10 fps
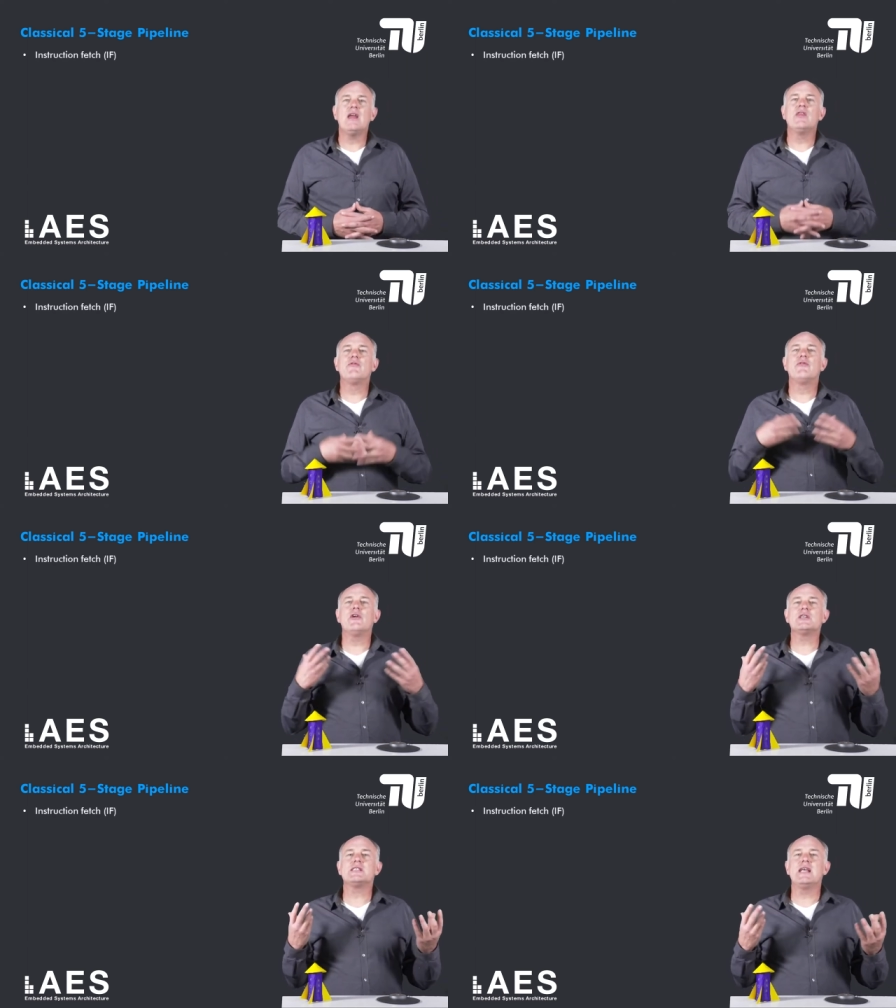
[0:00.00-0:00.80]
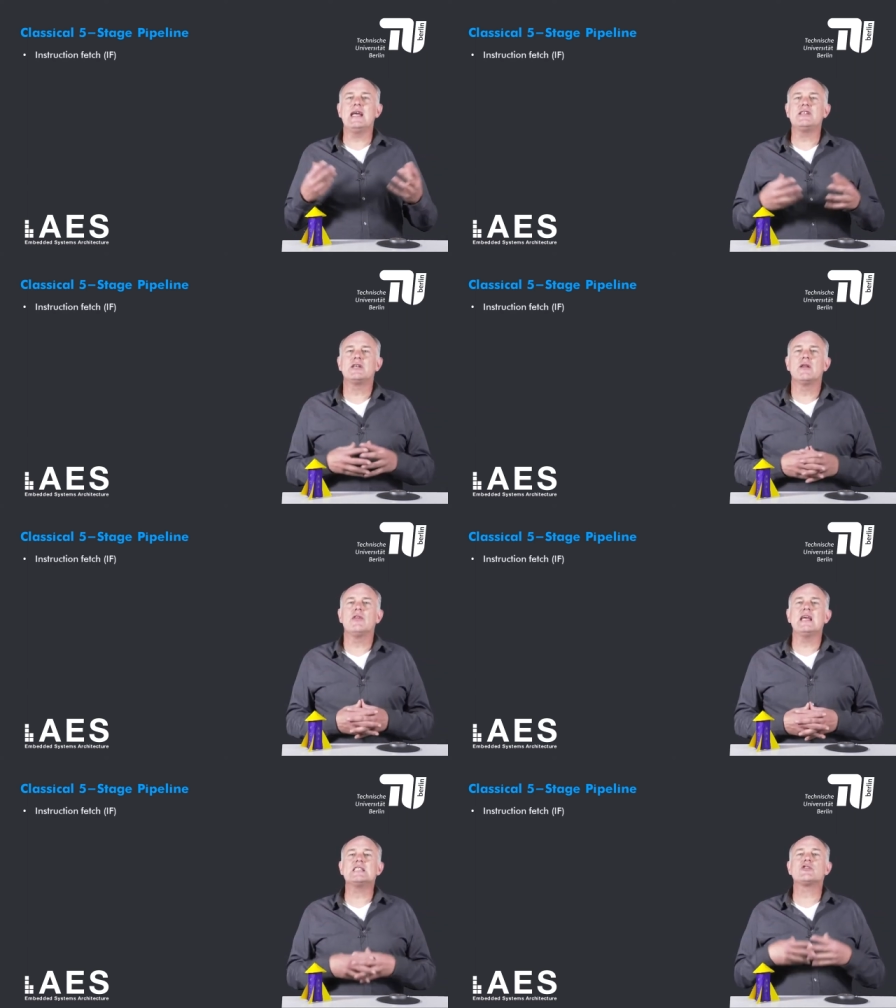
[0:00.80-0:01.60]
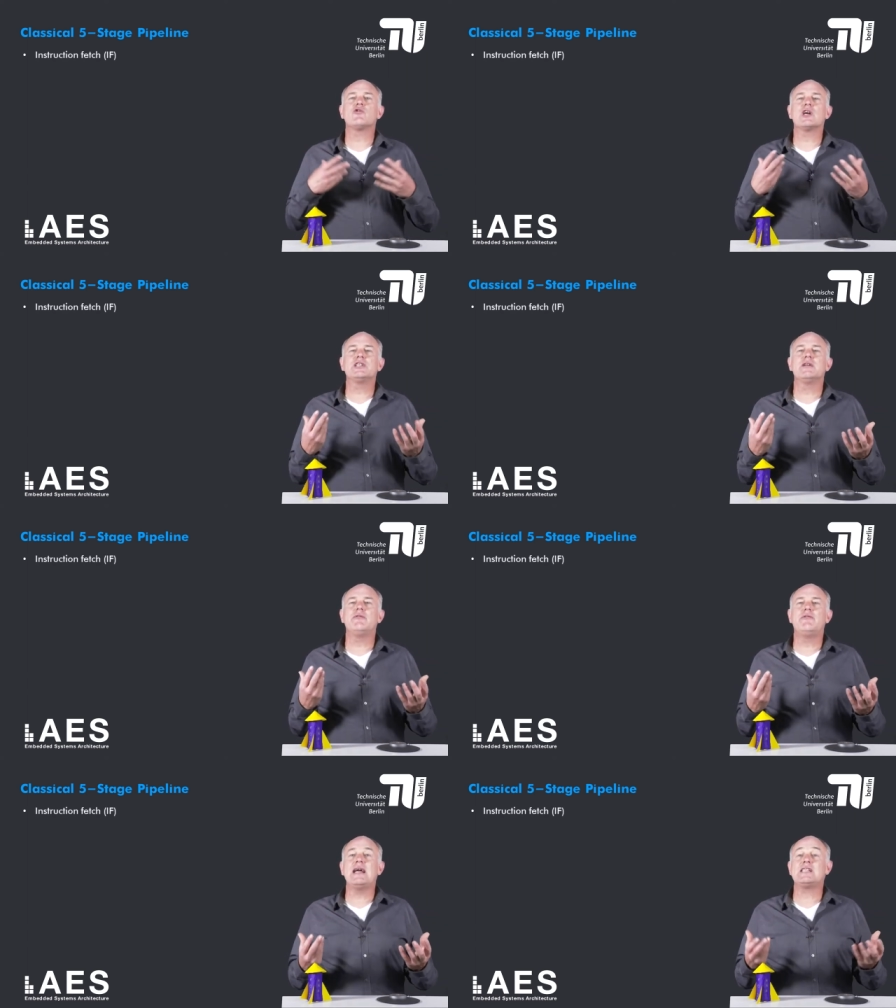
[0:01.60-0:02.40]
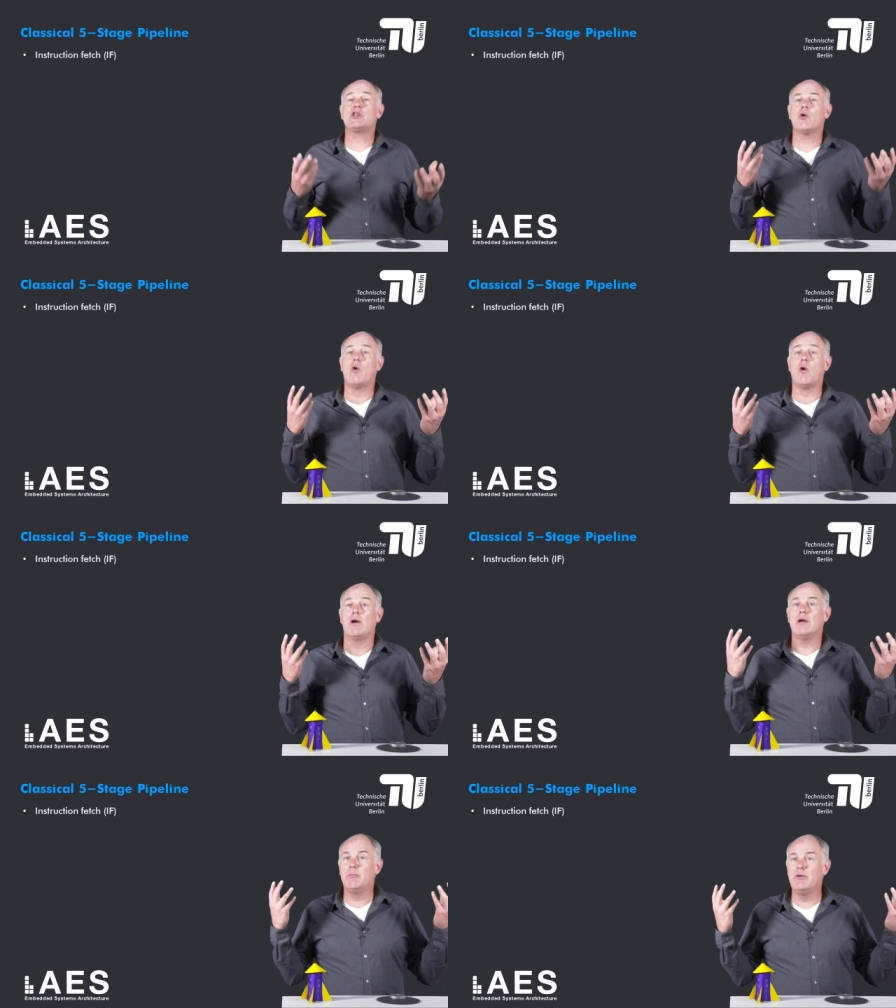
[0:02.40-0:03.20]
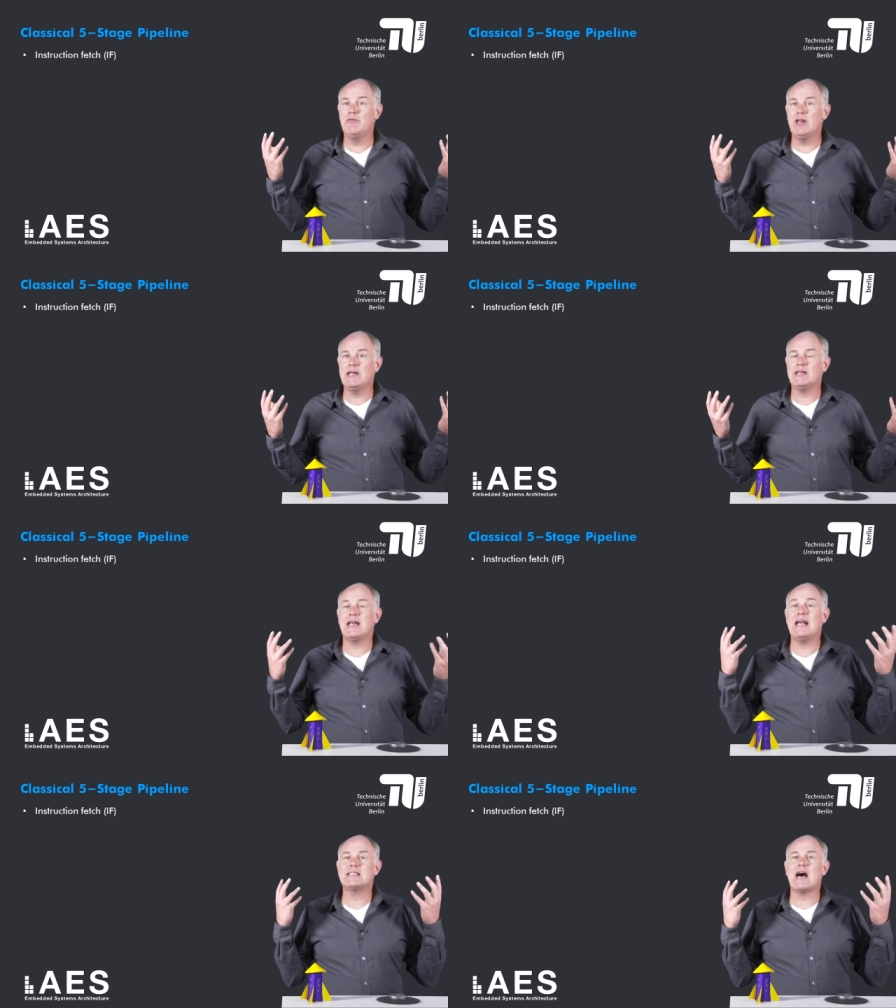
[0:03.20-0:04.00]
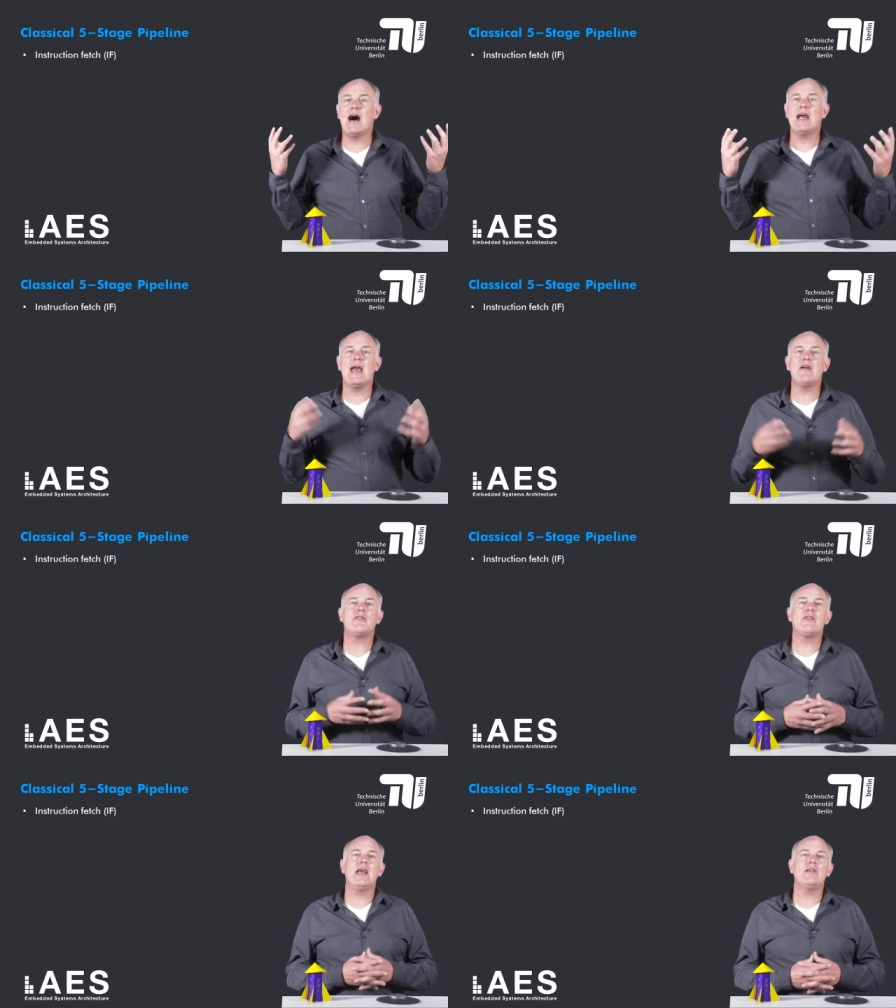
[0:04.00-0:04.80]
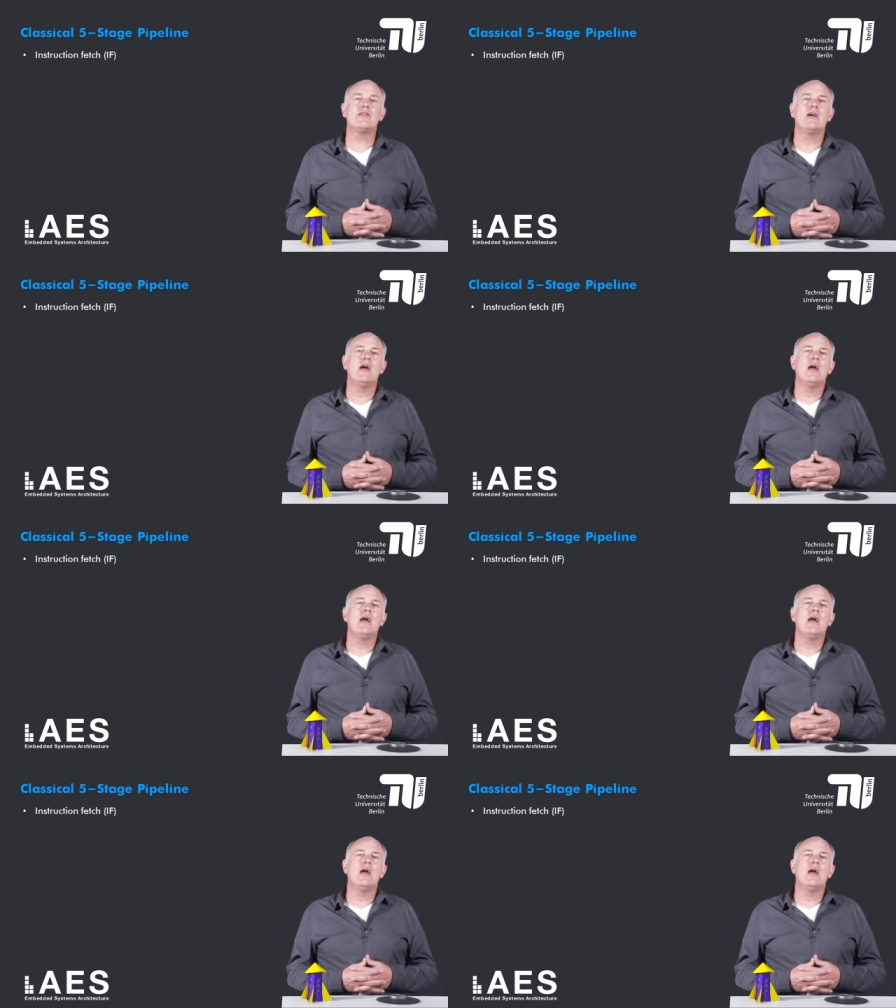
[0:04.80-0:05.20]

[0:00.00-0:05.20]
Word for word: In the first stage, the instruction fetch, or abbreviated as IF stage,